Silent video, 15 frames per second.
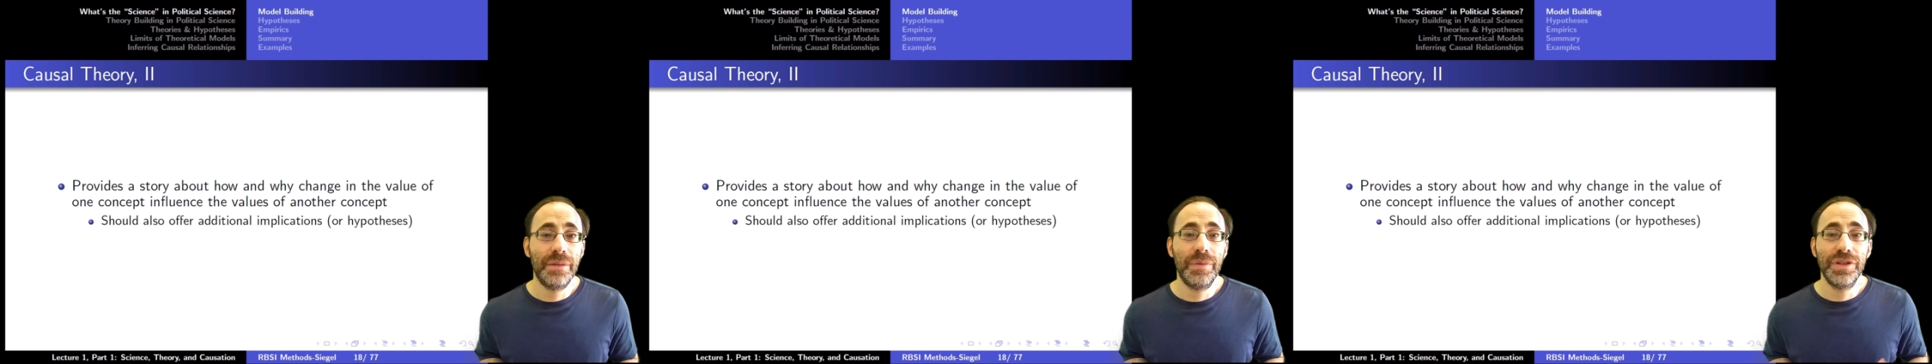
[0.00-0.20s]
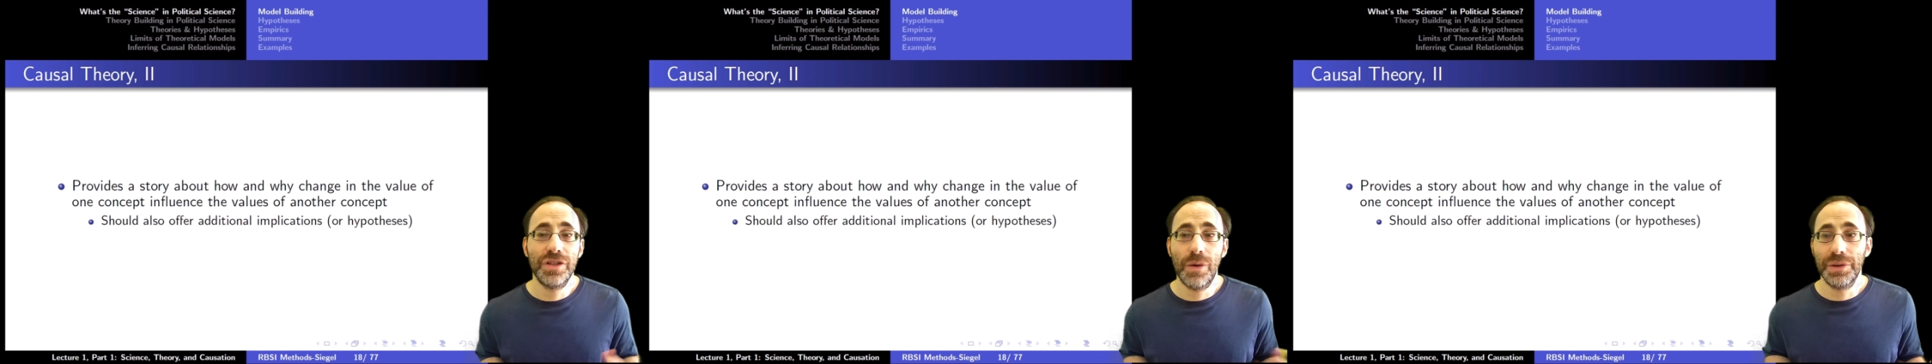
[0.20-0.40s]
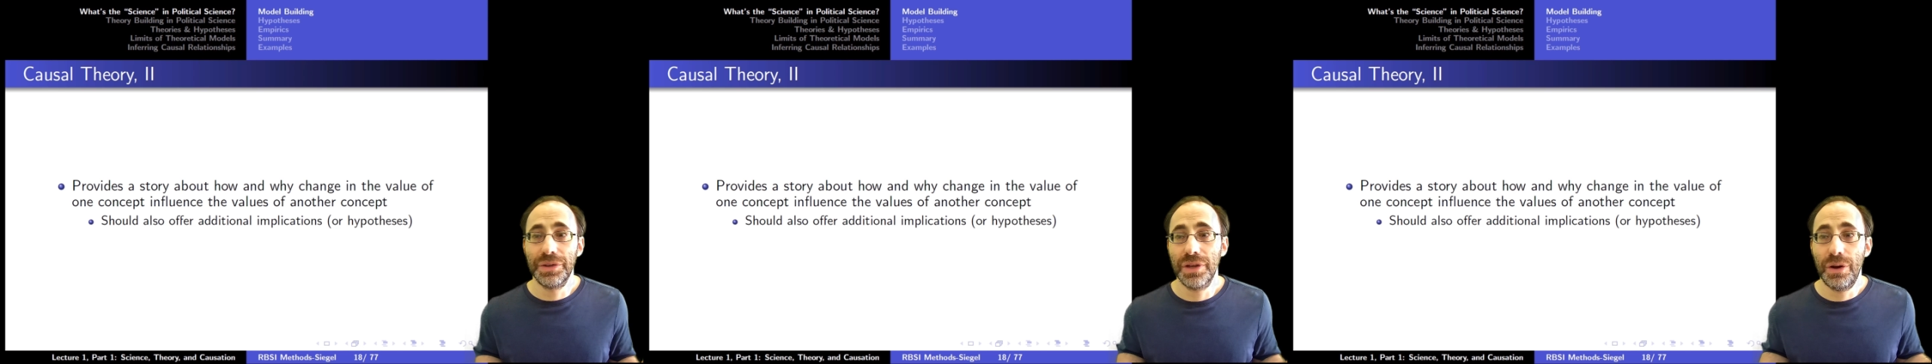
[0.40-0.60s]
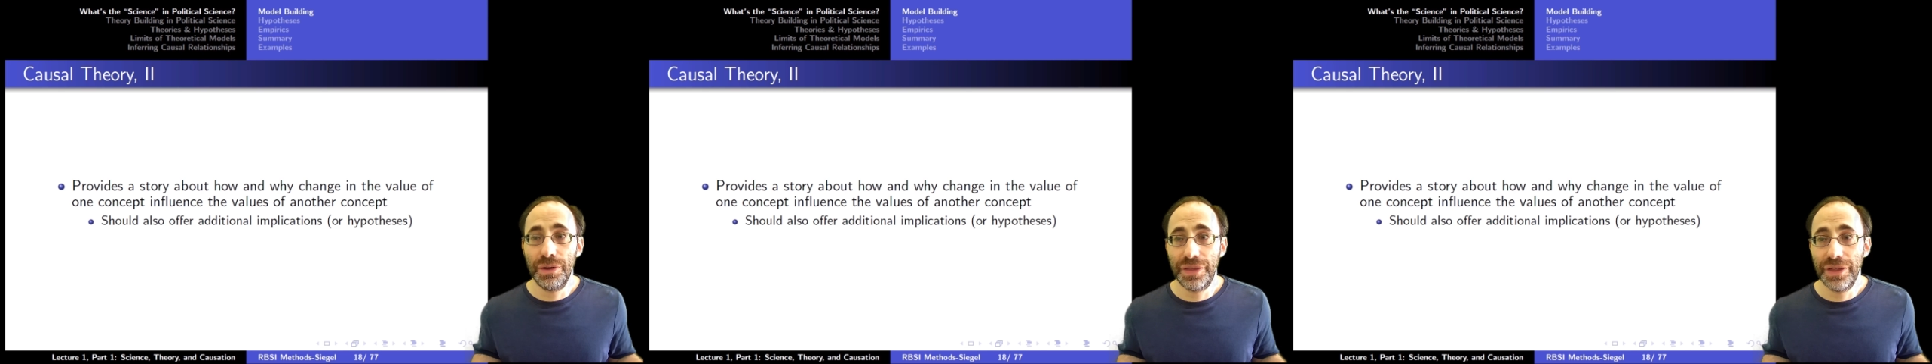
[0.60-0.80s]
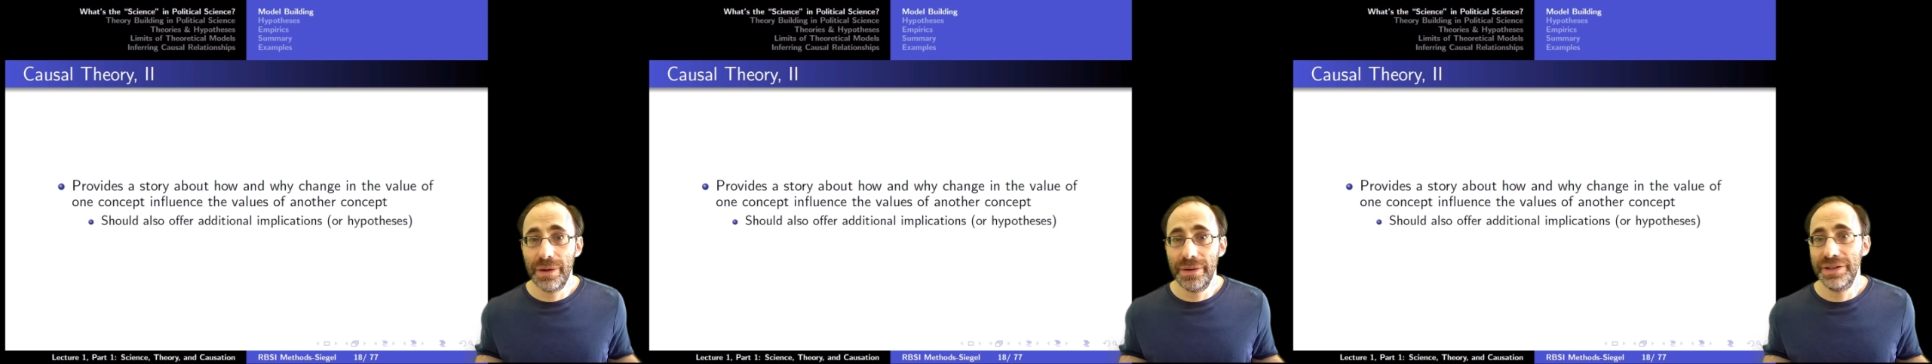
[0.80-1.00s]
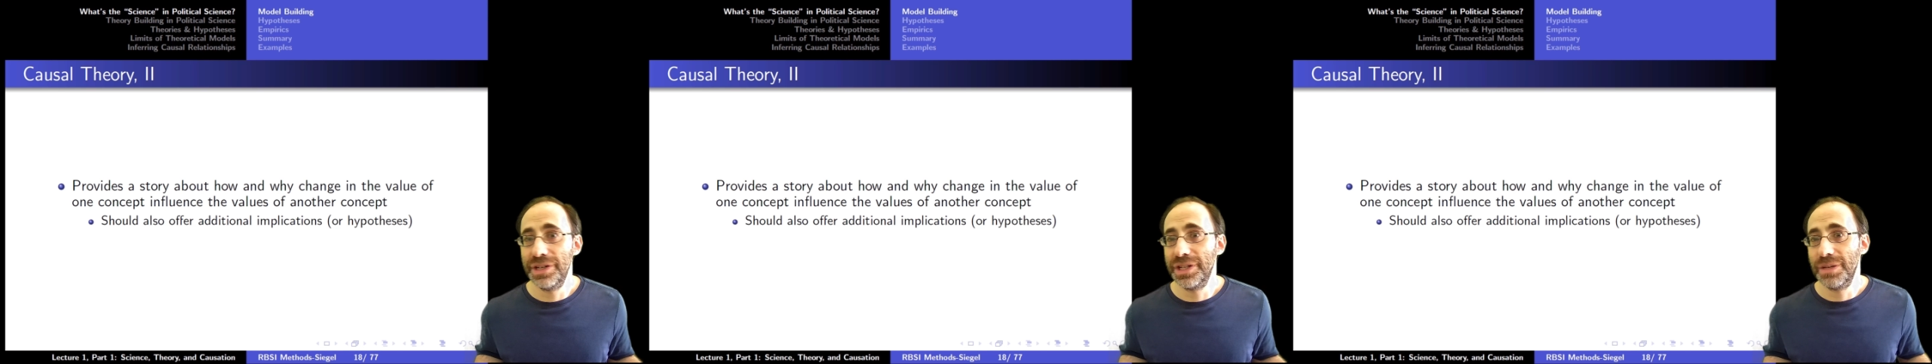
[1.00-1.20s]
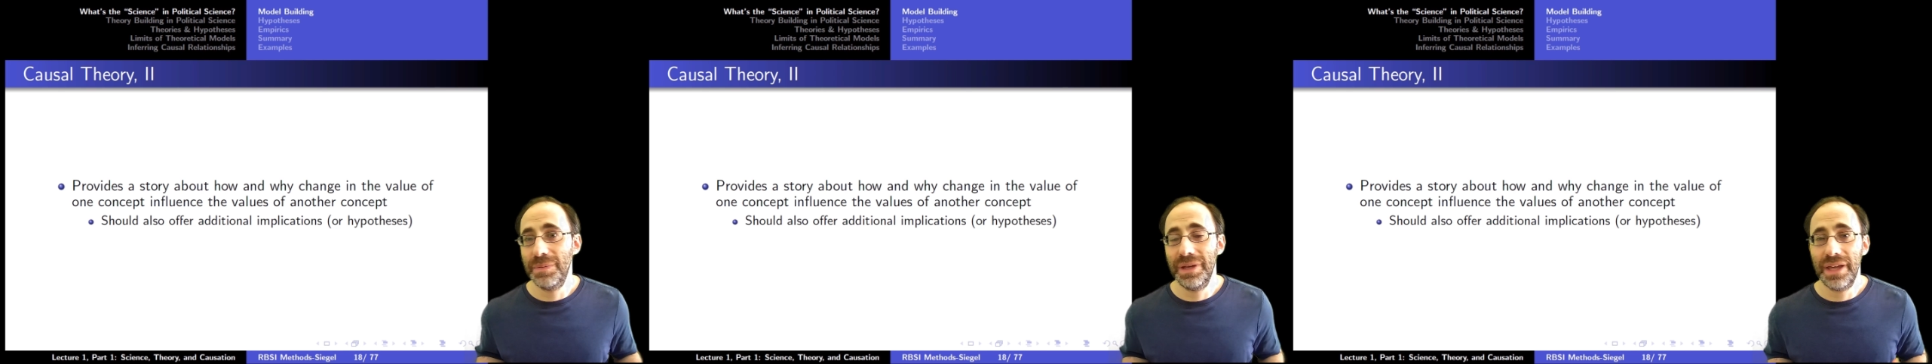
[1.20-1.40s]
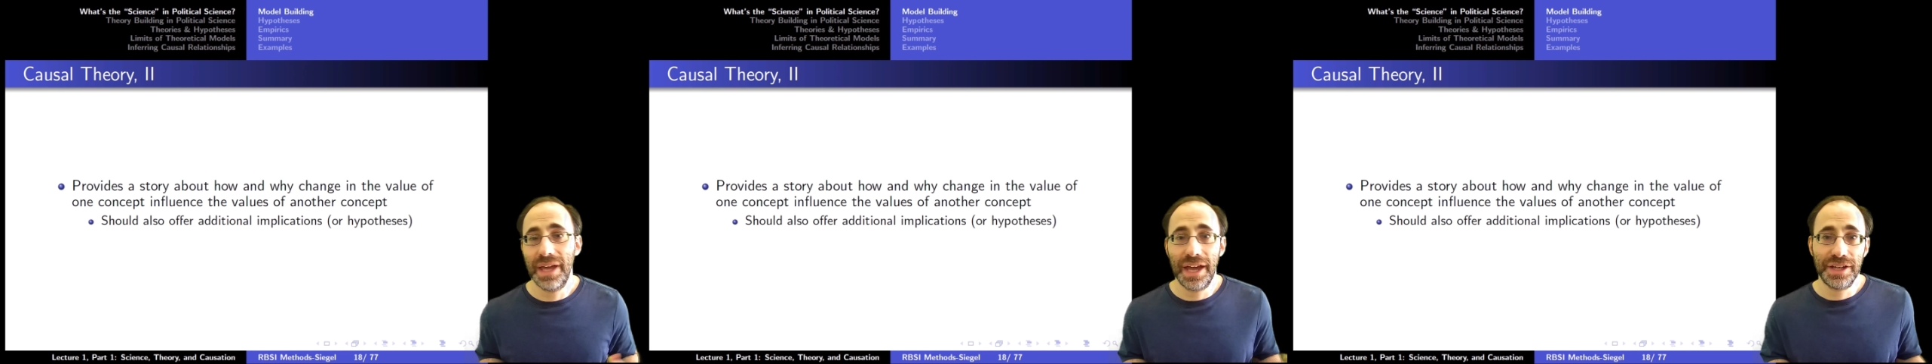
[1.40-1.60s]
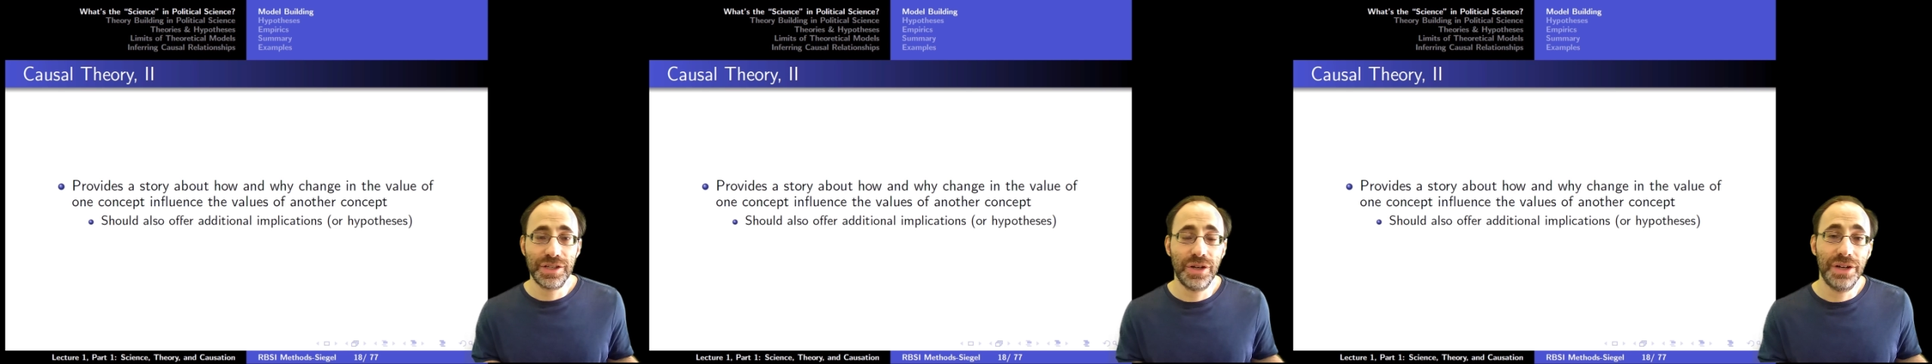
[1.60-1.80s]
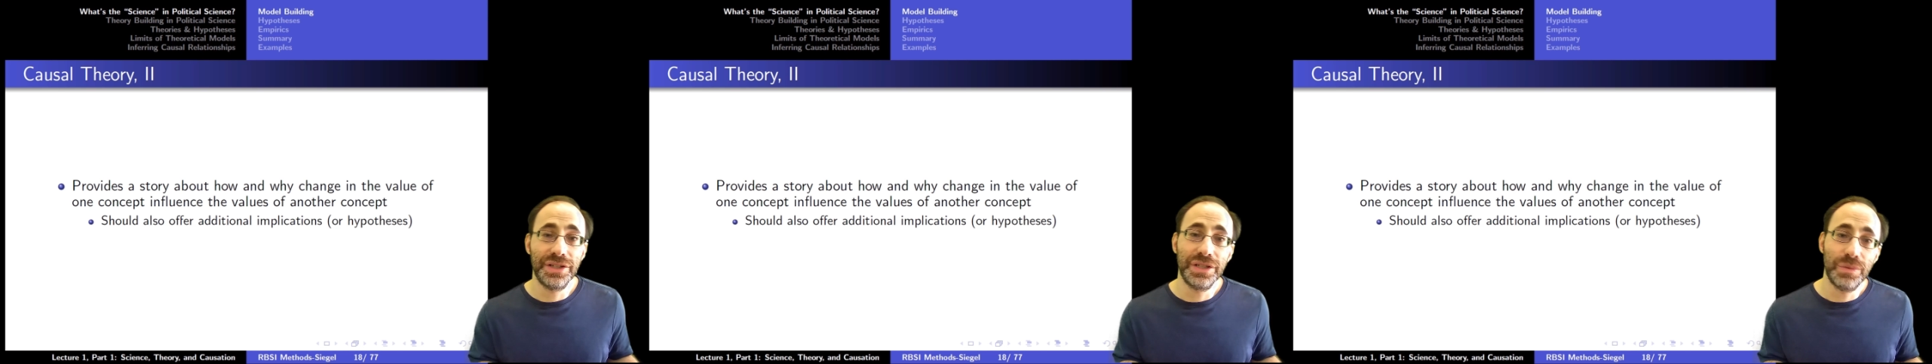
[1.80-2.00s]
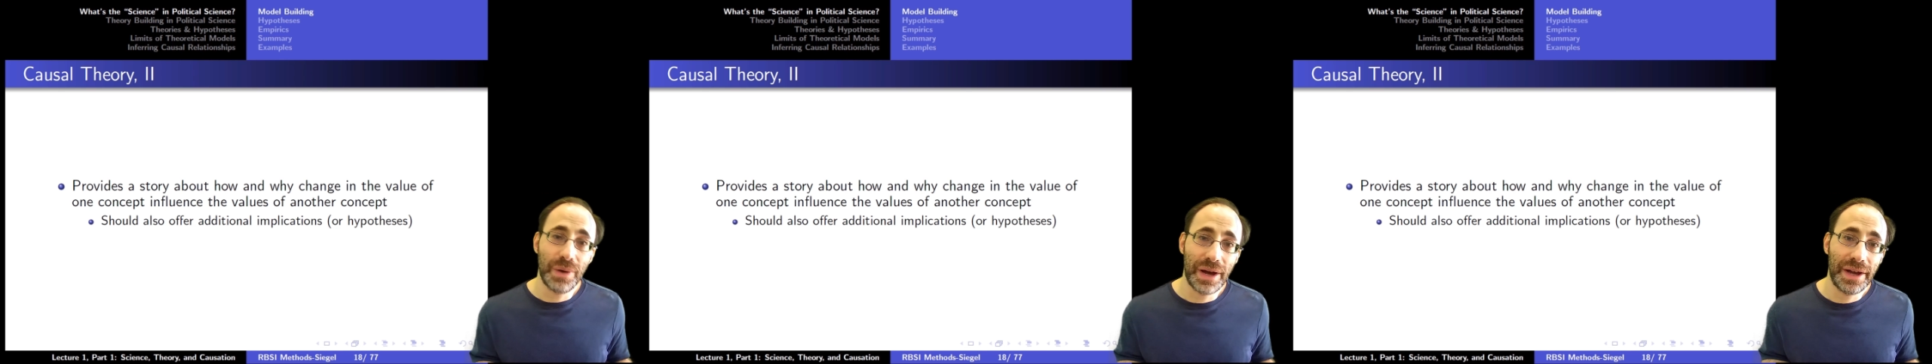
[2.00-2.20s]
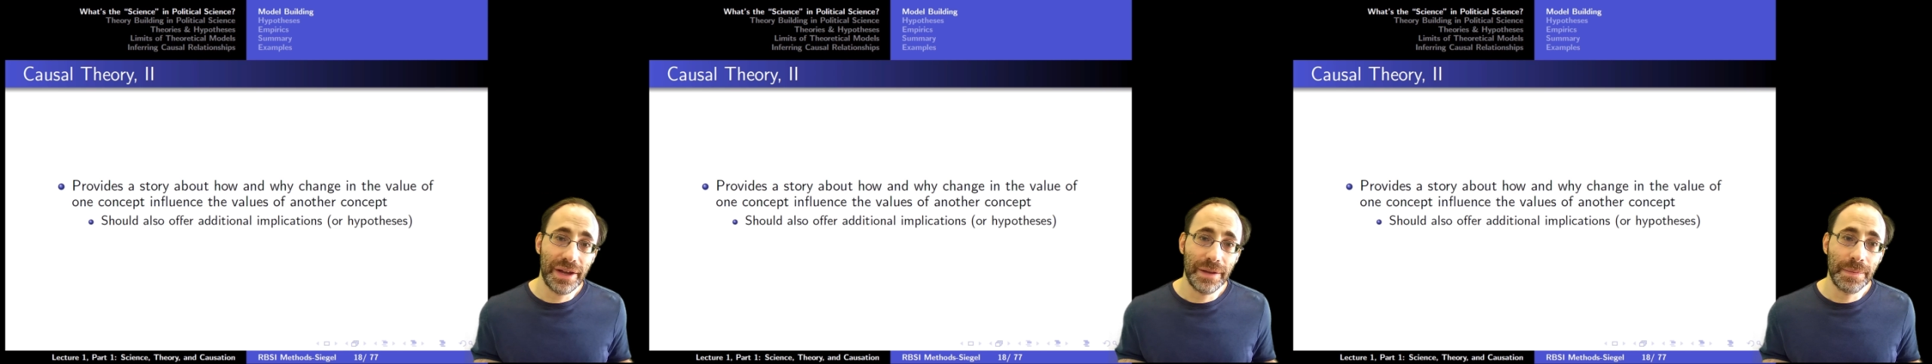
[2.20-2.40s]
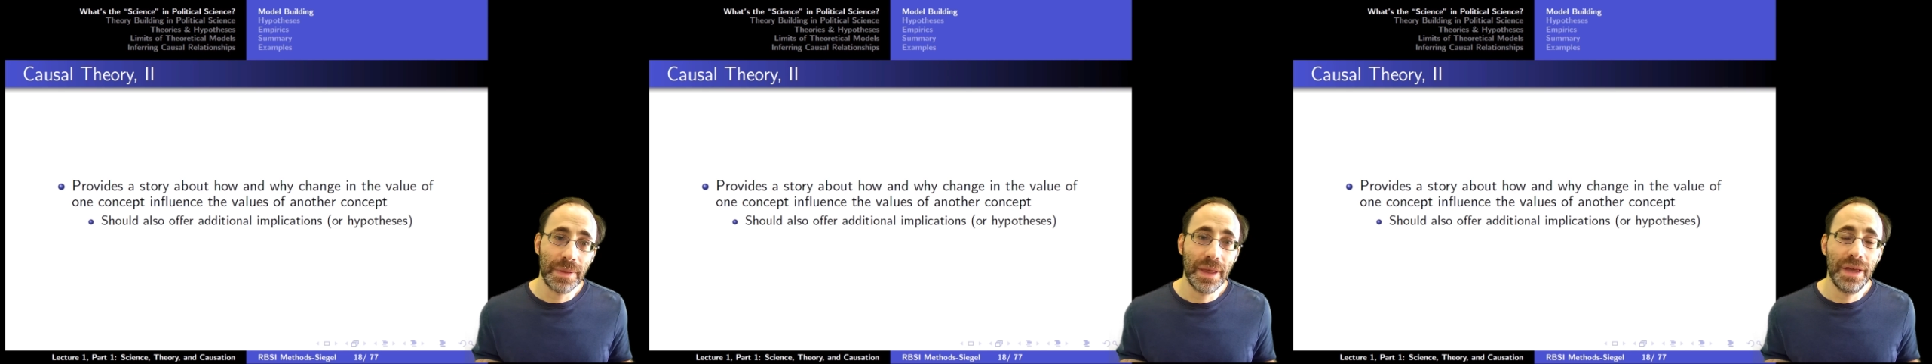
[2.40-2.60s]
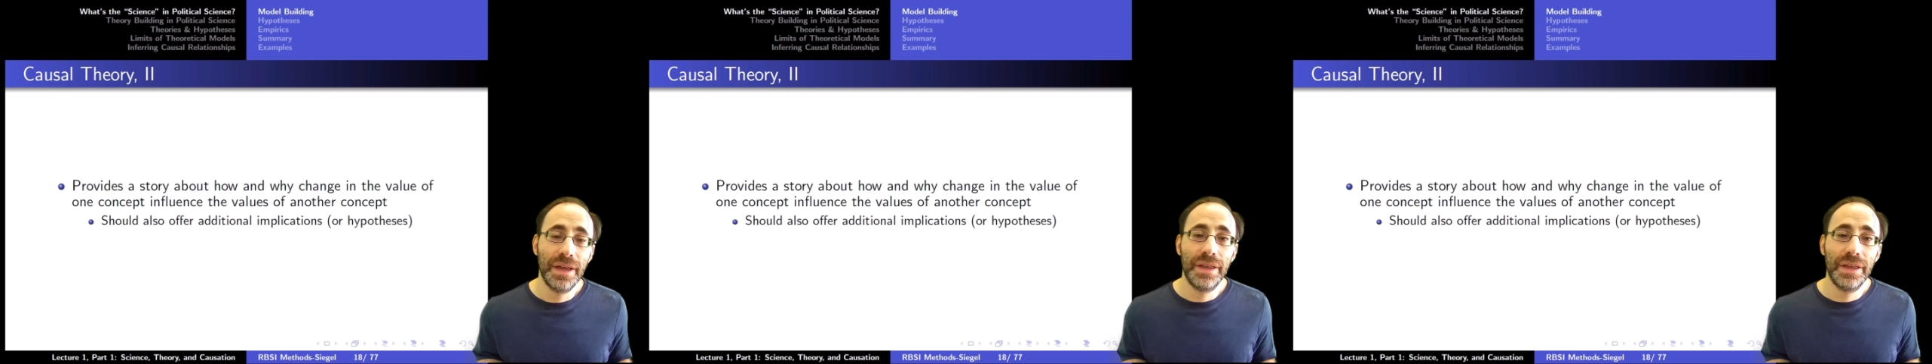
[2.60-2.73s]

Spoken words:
then we don't want the whole theory just to be X causes Y.